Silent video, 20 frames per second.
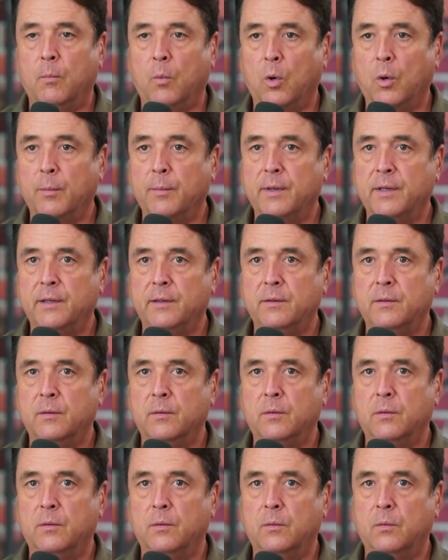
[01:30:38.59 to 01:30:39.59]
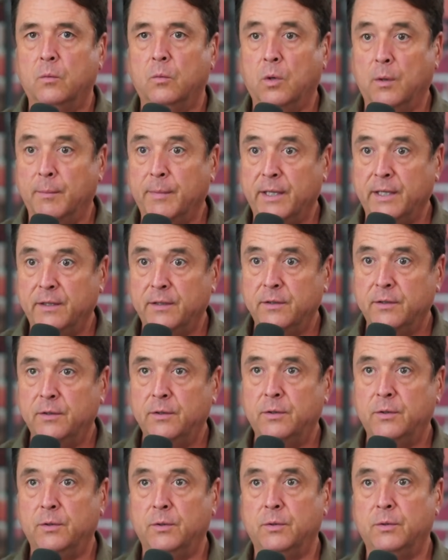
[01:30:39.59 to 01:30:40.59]
mormon
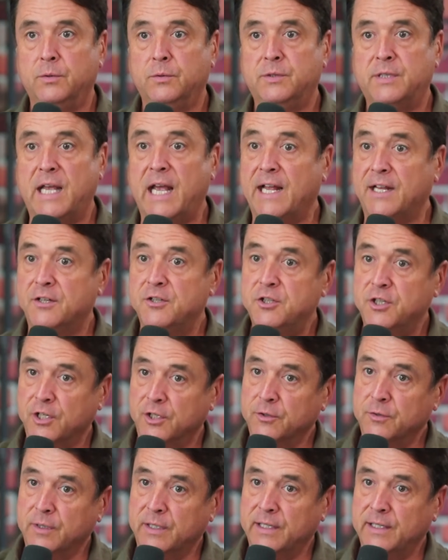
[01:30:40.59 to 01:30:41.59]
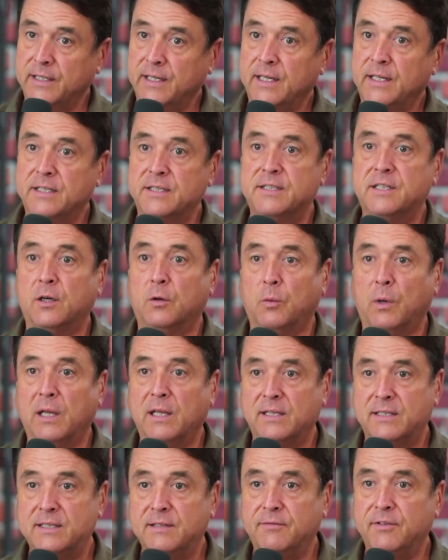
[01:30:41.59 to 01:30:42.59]
woman who's had children and is still
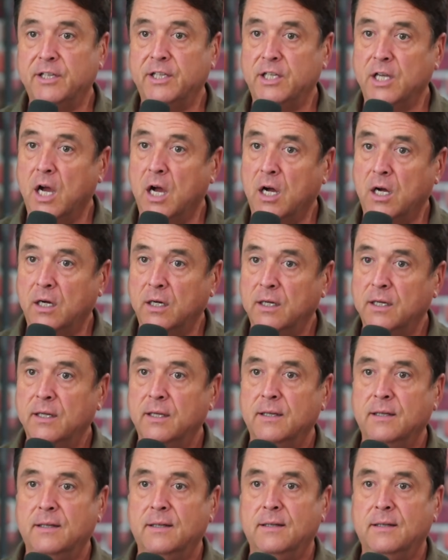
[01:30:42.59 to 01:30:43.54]
relatively young